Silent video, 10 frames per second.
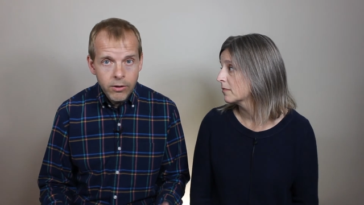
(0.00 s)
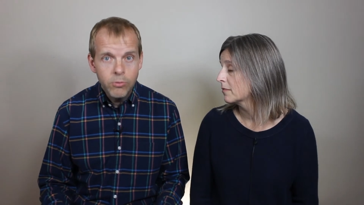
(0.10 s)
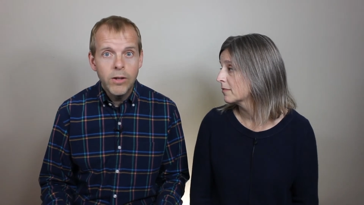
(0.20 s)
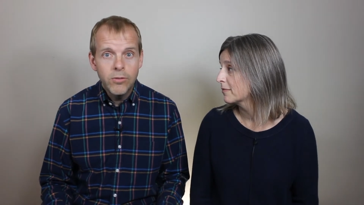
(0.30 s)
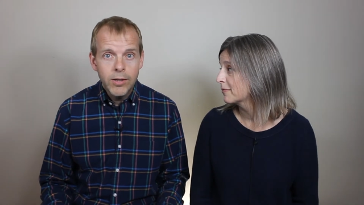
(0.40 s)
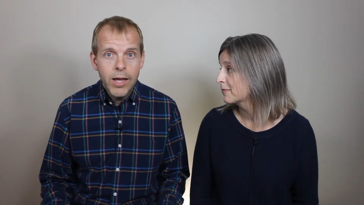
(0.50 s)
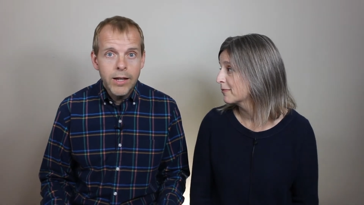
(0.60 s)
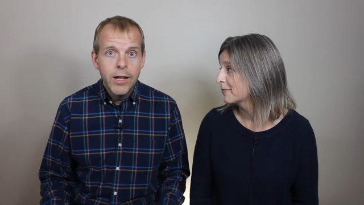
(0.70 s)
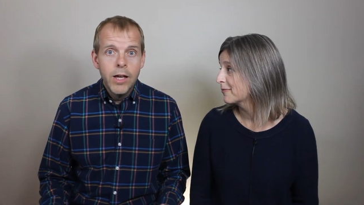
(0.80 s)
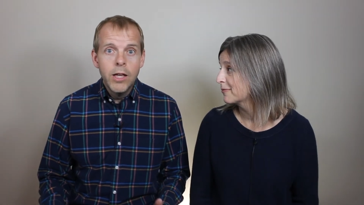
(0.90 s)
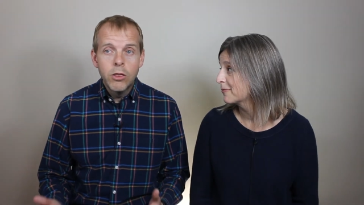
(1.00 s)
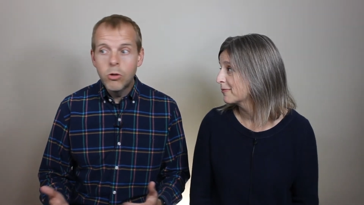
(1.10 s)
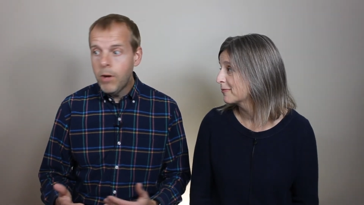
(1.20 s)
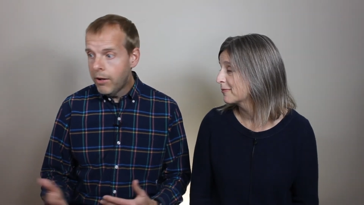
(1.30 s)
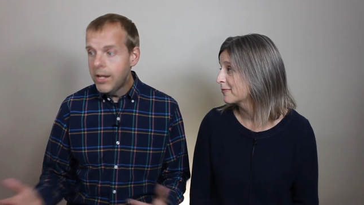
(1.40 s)
Speaker 1: as we've said,
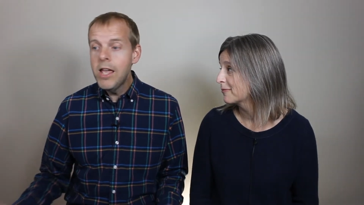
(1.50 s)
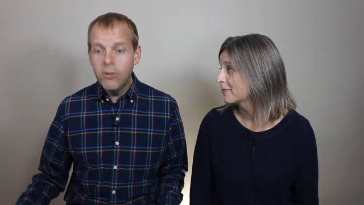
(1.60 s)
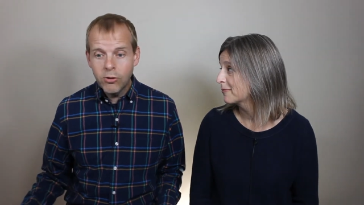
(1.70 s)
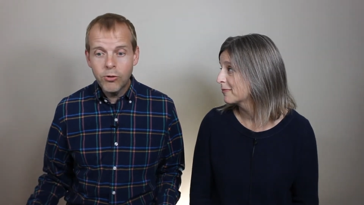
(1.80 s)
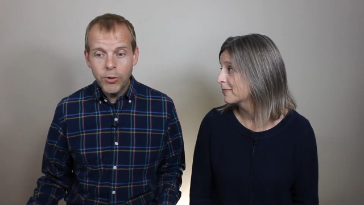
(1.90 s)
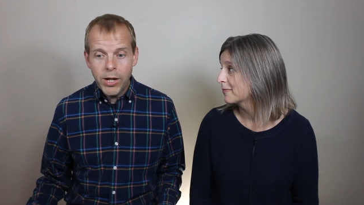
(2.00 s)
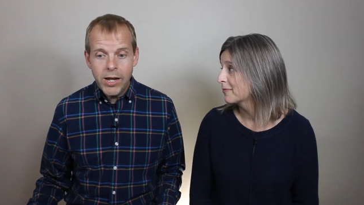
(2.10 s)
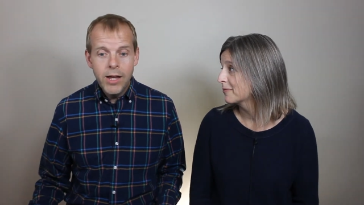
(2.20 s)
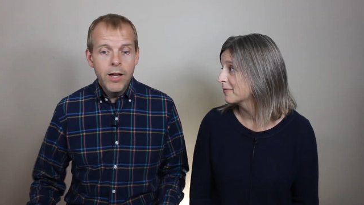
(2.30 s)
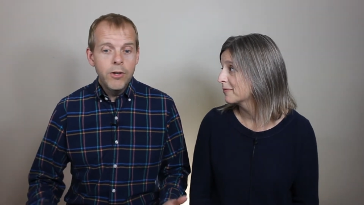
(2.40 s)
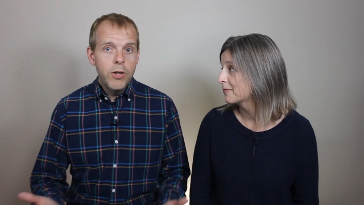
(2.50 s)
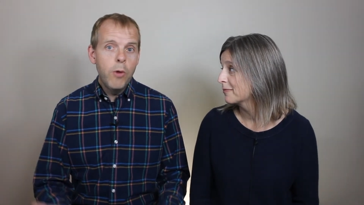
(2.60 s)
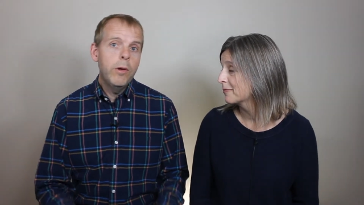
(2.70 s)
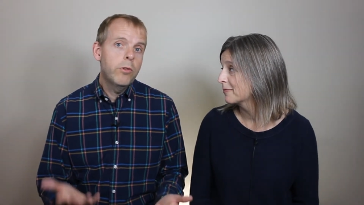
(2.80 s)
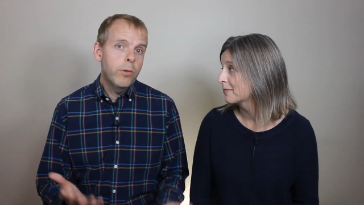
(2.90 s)
throughout history,
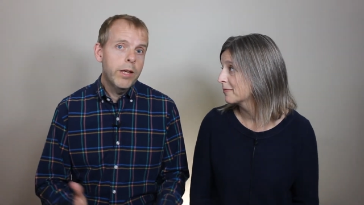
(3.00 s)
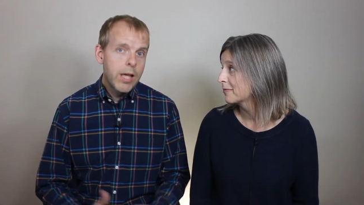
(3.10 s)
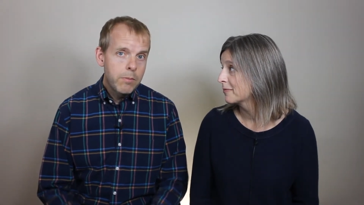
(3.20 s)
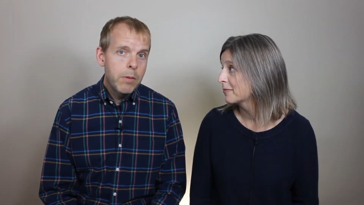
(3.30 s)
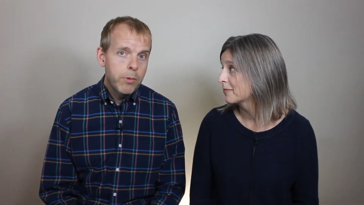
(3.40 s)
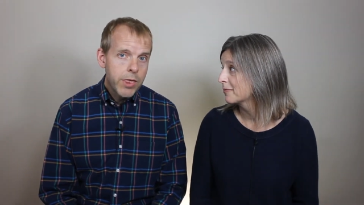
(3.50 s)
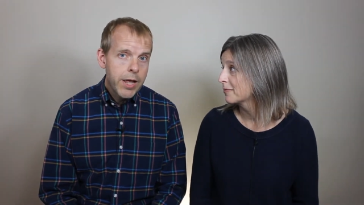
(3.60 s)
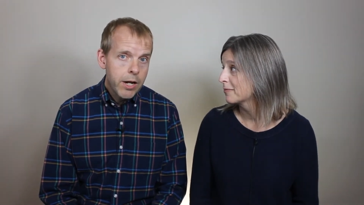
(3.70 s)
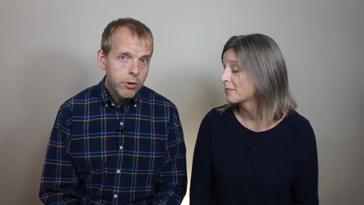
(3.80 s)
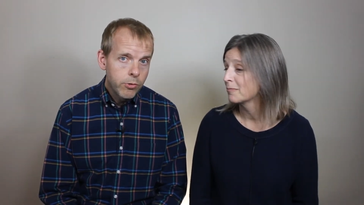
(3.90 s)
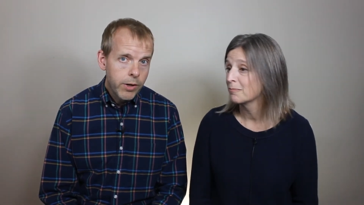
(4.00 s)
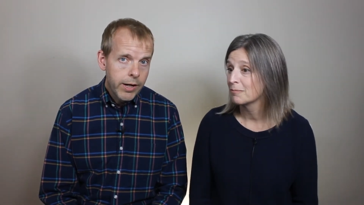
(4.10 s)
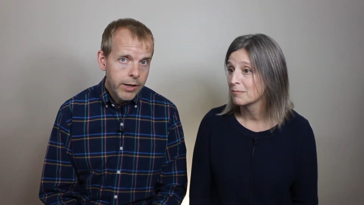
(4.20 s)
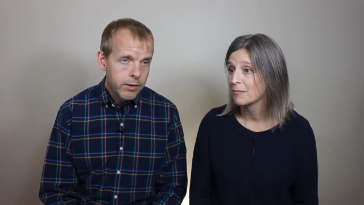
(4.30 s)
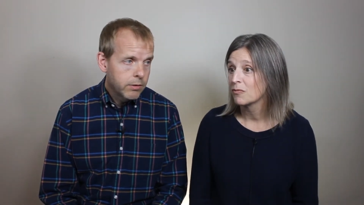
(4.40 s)
no one's really come up with that other
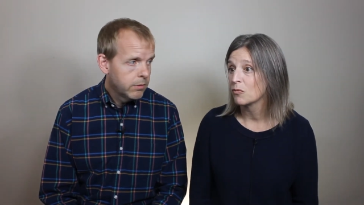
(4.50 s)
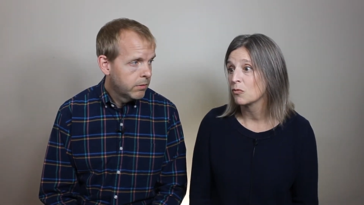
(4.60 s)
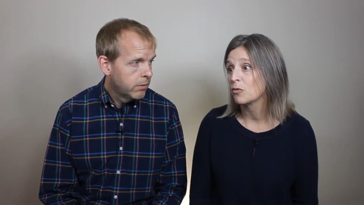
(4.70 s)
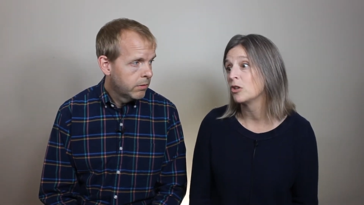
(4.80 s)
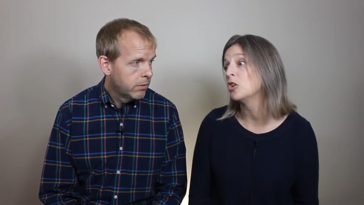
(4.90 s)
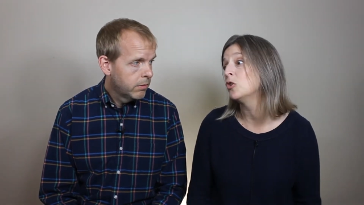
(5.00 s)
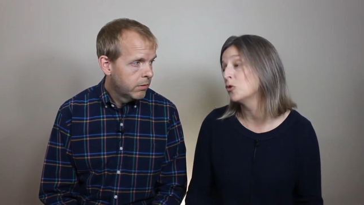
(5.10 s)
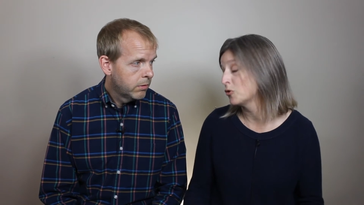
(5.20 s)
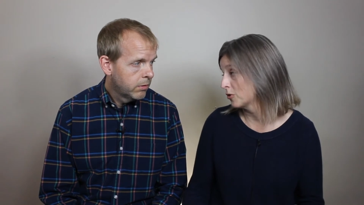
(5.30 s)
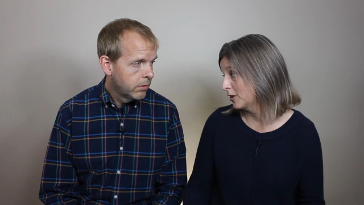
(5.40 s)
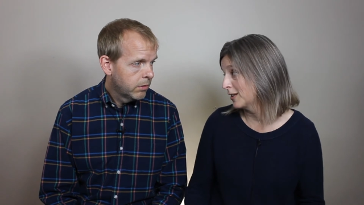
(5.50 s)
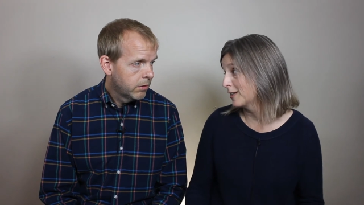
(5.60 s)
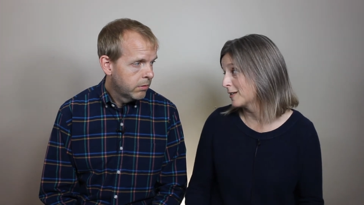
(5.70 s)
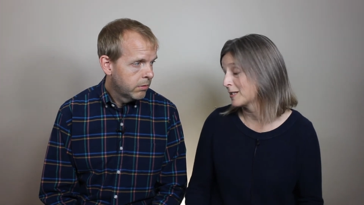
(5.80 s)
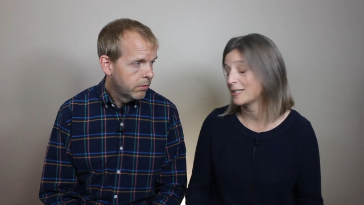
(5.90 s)
way.
Speaker 2: Usually,
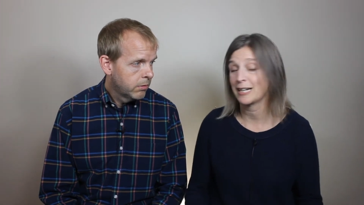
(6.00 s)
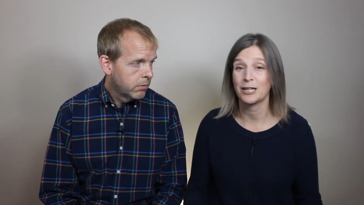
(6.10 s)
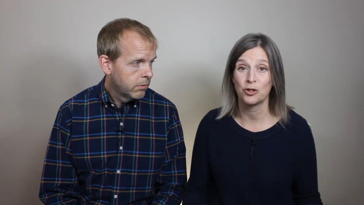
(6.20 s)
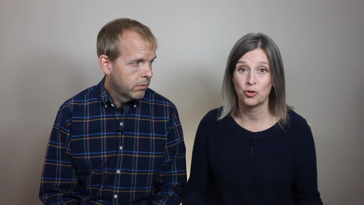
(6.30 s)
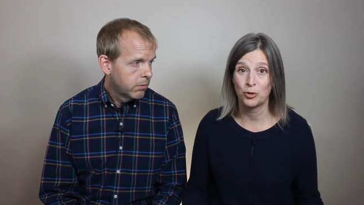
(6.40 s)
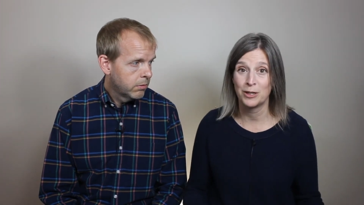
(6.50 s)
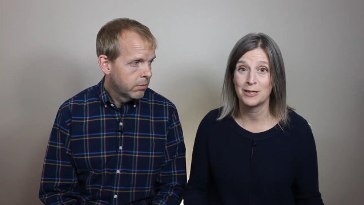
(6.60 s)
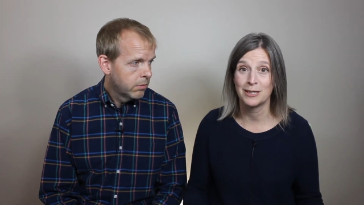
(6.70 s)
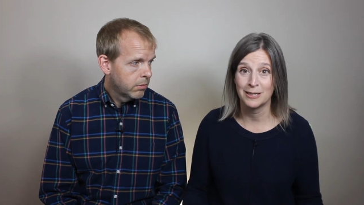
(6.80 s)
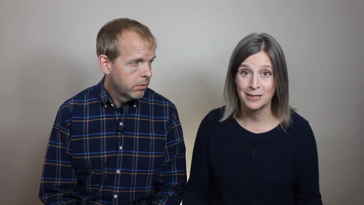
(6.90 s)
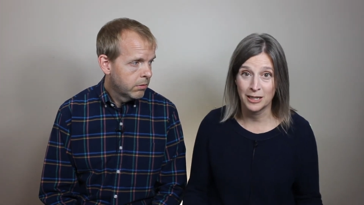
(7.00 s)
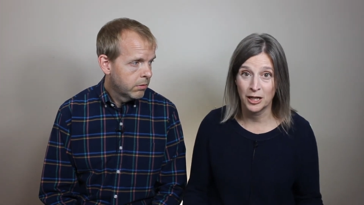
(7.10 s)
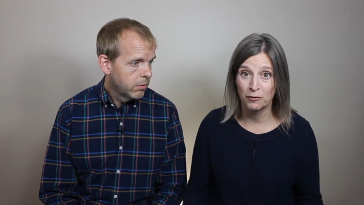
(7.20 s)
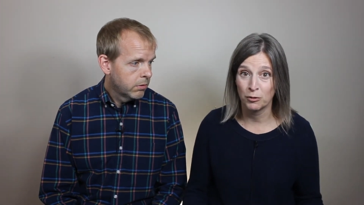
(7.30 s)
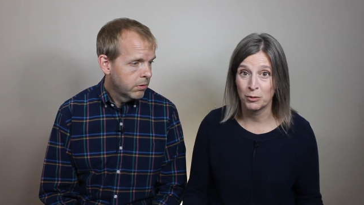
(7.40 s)
the second choice is the
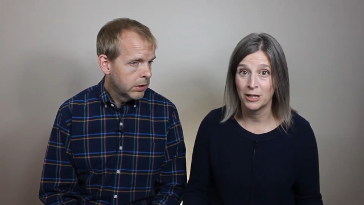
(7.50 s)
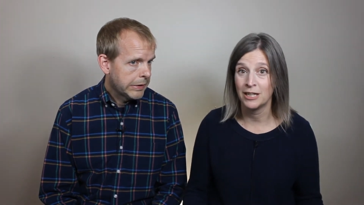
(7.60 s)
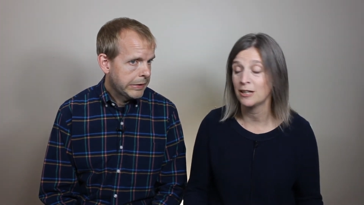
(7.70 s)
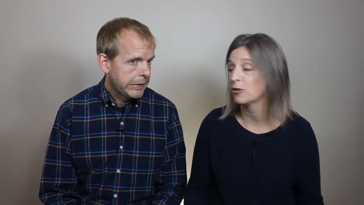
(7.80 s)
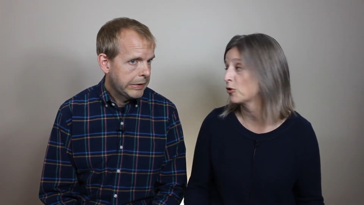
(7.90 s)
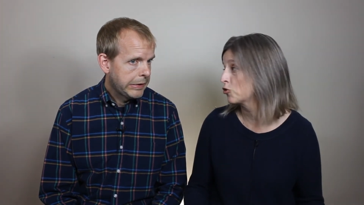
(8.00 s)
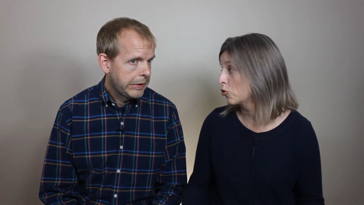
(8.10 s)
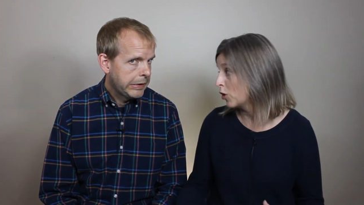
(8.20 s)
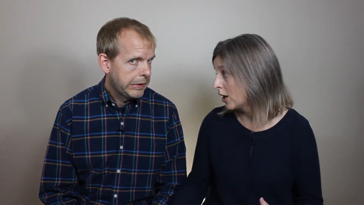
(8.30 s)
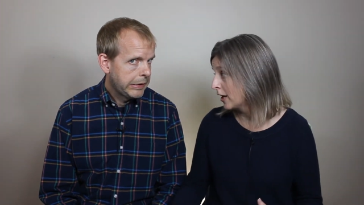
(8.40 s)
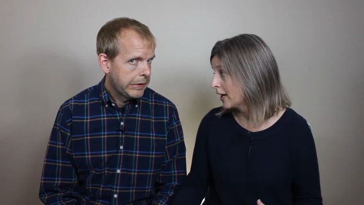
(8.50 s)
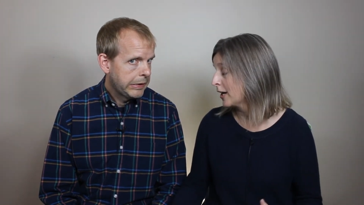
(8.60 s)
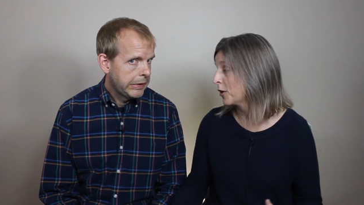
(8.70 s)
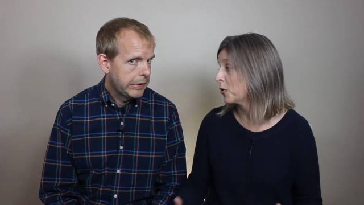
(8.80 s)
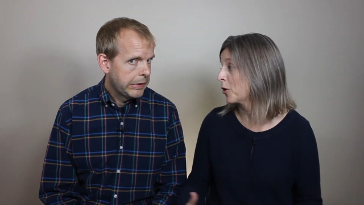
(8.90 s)
government either
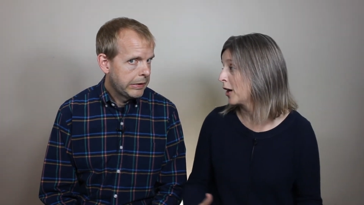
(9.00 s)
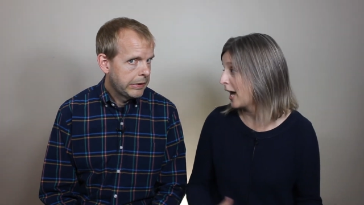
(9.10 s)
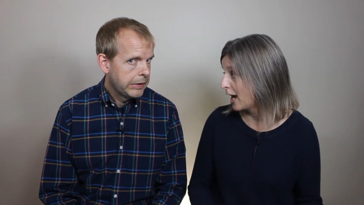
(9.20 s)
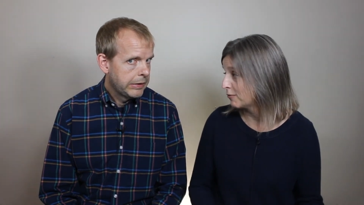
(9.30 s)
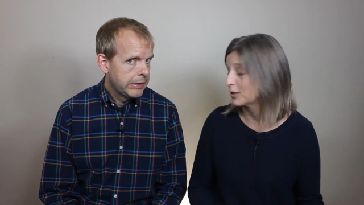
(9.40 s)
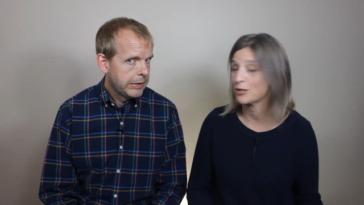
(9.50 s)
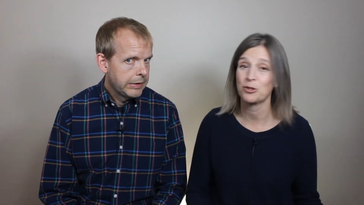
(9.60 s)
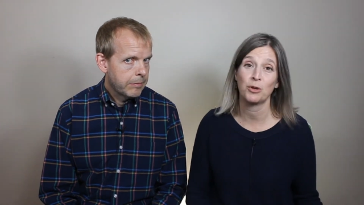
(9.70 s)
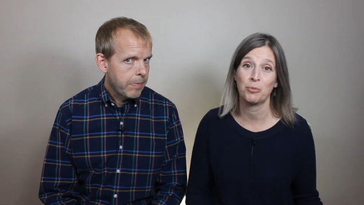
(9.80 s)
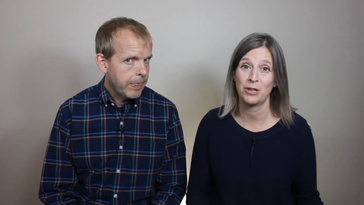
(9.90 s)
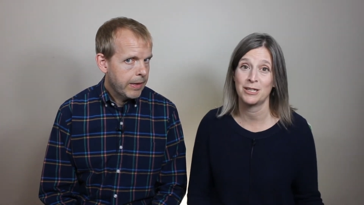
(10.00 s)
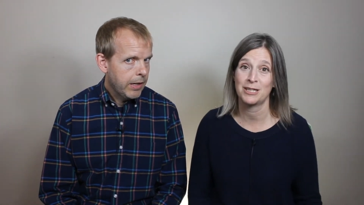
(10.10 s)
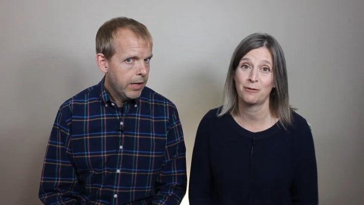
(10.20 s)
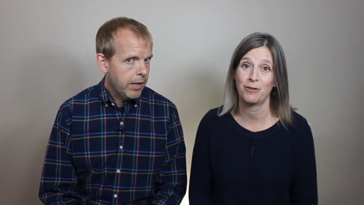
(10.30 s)
trying or having to replace the